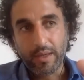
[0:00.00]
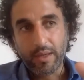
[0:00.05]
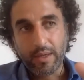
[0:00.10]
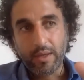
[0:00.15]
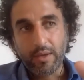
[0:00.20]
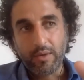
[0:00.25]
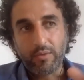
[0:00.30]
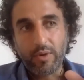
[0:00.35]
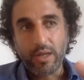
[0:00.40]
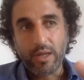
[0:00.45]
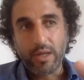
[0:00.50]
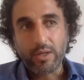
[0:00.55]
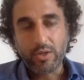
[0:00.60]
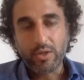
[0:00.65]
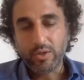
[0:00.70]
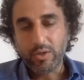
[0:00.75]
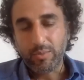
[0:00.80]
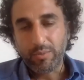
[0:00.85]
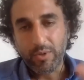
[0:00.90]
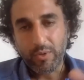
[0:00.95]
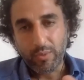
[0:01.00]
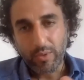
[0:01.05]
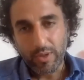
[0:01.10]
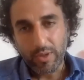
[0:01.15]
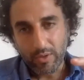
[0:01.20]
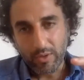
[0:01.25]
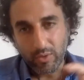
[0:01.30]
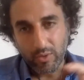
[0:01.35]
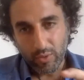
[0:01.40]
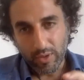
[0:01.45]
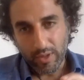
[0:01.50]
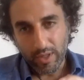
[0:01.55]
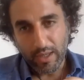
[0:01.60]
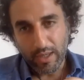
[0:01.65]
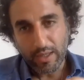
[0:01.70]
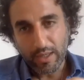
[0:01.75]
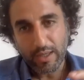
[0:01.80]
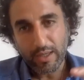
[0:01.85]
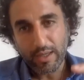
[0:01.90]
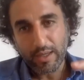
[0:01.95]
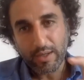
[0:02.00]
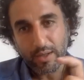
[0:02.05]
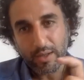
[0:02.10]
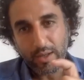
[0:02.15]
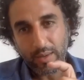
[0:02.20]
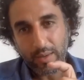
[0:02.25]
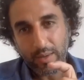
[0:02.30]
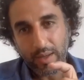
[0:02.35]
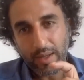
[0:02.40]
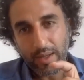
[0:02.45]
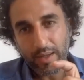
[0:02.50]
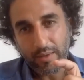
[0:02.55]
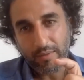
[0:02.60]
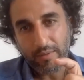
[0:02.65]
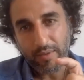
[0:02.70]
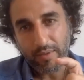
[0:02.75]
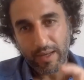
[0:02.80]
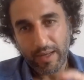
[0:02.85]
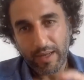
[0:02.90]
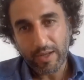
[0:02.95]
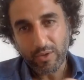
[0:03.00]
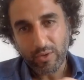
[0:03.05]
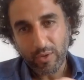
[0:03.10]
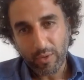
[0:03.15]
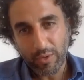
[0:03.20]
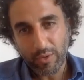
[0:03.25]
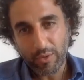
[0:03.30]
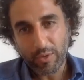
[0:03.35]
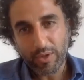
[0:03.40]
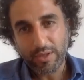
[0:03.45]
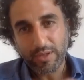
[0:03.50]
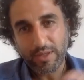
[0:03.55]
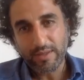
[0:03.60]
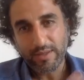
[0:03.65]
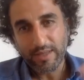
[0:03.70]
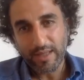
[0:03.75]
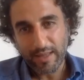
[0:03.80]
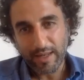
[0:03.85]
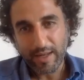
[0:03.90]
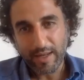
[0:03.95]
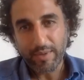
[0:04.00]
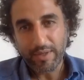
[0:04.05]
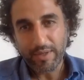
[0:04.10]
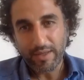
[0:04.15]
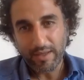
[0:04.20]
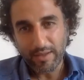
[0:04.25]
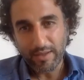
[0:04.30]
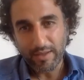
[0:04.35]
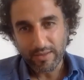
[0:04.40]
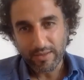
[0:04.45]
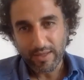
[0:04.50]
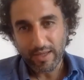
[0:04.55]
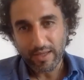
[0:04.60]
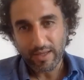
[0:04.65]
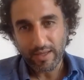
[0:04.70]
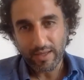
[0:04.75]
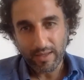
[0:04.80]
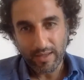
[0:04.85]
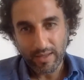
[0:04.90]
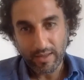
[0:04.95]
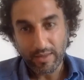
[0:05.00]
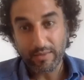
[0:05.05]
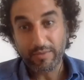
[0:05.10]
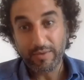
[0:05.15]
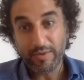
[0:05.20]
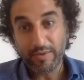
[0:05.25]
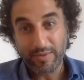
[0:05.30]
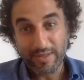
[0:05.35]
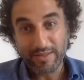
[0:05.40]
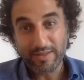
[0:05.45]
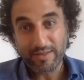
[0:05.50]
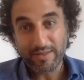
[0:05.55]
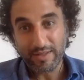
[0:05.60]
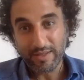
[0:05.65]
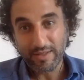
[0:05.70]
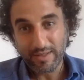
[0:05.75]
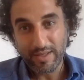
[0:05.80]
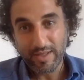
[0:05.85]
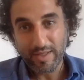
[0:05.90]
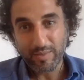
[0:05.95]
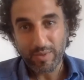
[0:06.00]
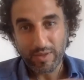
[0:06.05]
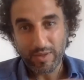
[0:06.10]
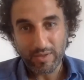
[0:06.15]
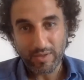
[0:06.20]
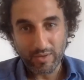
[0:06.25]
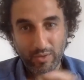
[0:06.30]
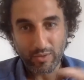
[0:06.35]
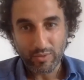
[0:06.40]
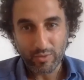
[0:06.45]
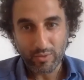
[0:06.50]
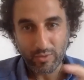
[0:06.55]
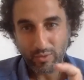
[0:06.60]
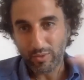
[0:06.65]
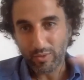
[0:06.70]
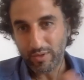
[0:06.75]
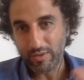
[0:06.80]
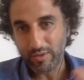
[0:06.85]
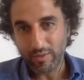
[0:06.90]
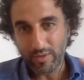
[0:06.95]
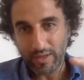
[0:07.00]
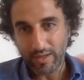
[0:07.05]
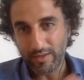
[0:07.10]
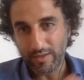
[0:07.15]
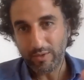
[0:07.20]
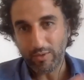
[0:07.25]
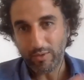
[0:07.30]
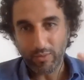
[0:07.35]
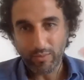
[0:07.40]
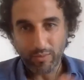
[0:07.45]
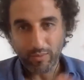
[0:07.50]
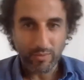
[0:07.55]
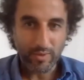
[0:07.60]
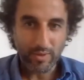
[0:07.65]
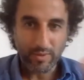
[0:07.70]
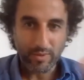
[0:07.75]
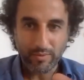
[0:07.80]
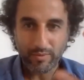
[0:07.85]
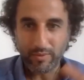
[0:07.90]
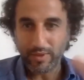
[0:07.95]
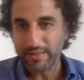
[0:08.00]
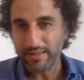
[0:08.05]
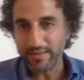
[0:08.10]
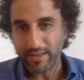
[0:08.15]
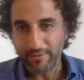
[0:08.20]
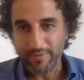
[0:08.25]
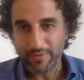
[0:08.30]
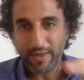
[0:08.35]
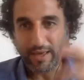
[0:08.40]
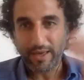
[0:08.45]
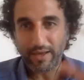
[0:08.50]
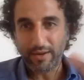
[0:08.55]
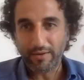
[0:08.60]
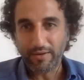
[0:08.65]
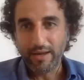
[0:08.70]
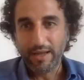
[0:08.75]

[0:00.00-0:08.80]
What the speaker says: relationship between the Jordanian financial authorities and the Lebanese in the 50s and 60s, because also Jordan, laissez-faire.